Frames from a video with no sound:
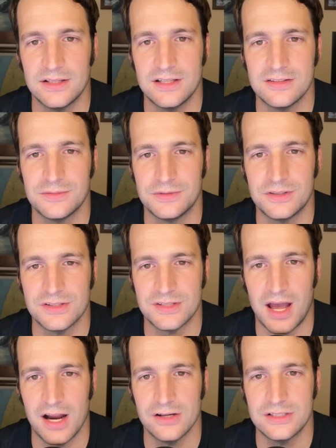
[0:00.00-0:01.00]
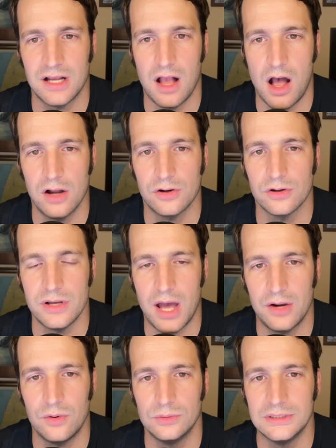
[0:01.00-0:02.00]
his desire to conquer
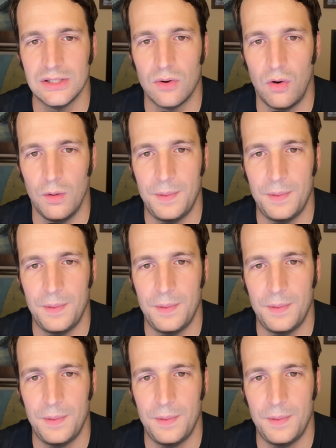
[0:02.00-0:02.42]
not only all